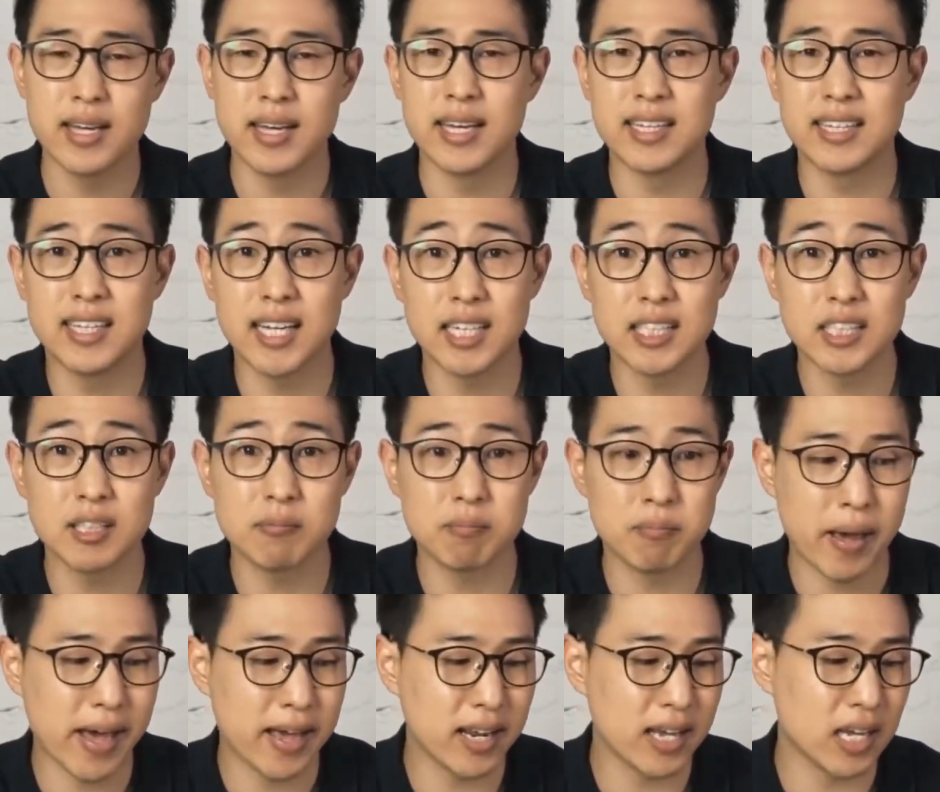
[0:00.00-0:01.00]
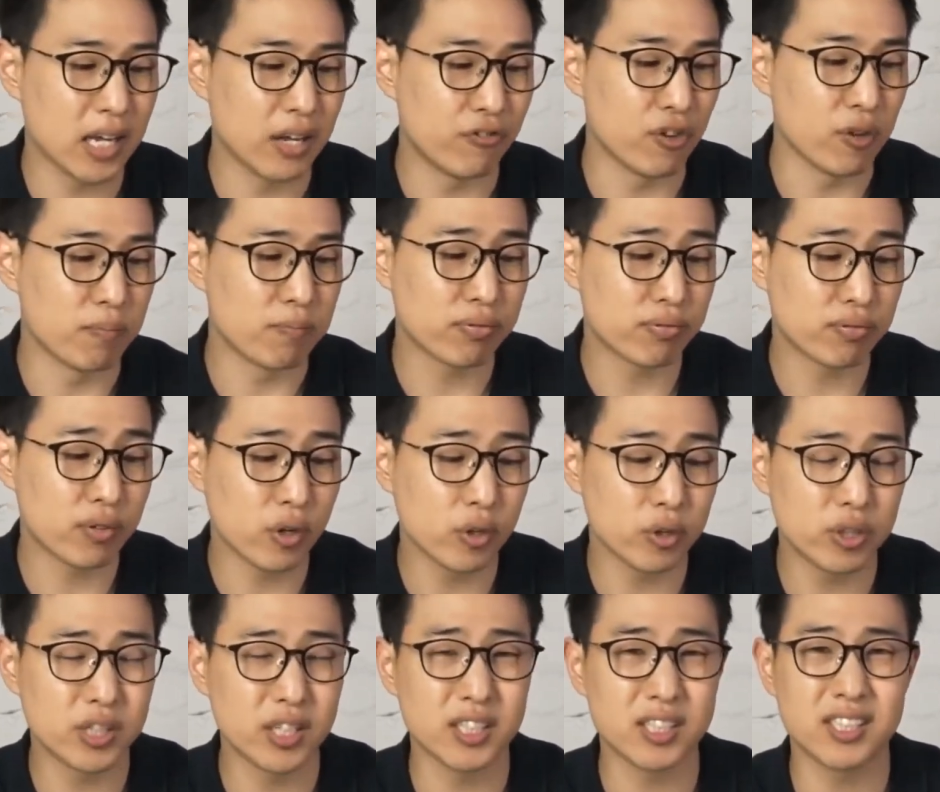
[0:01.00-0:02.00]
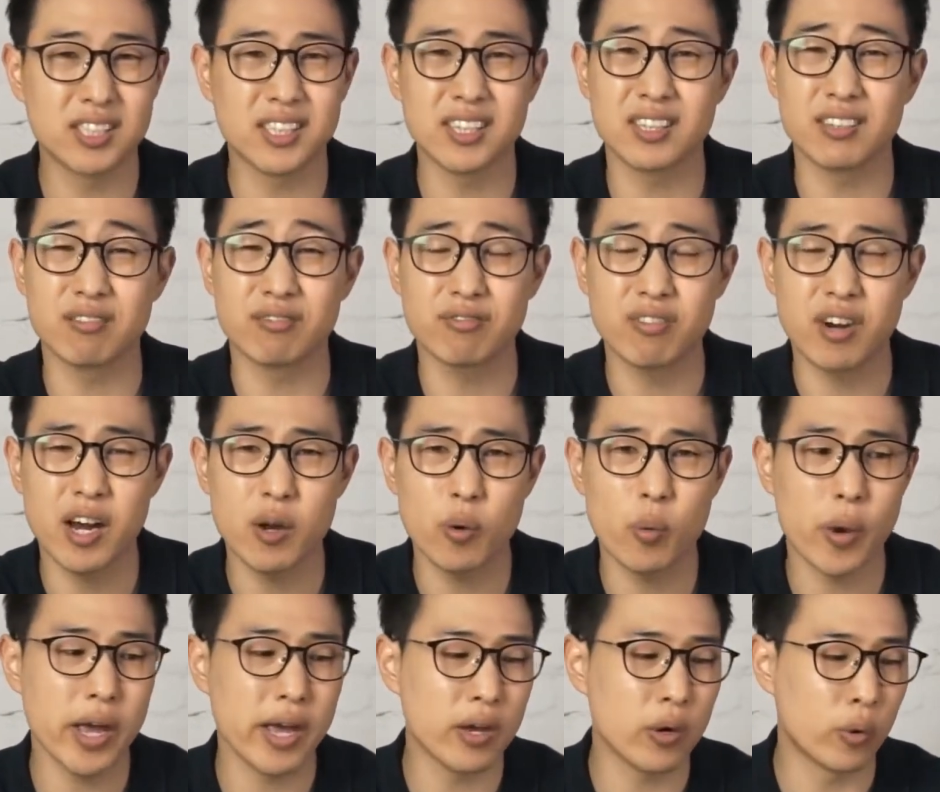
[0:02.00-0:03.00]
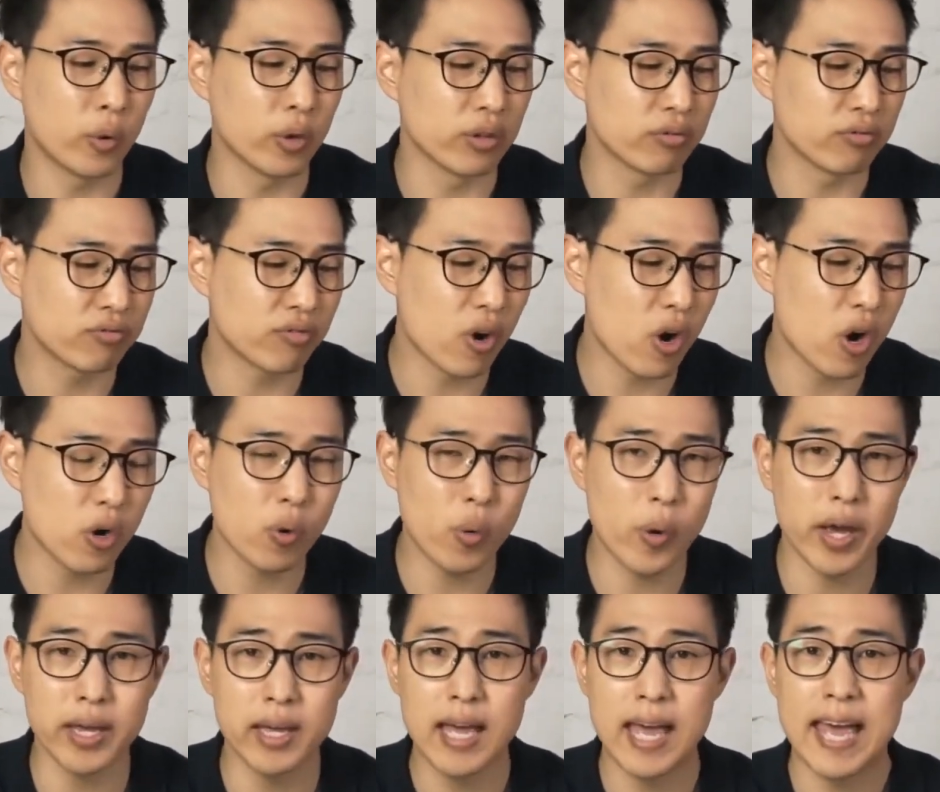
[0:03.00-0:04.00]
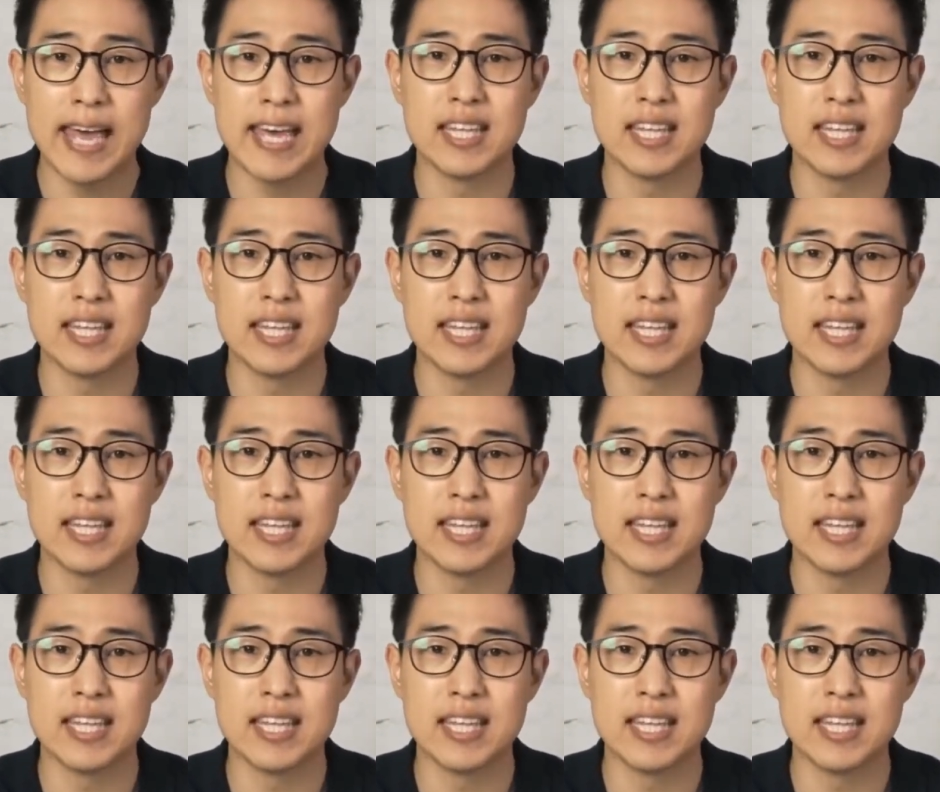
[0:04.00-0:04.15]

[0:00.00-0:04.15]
It doesn't matter if you processed it the right way or the wrong way.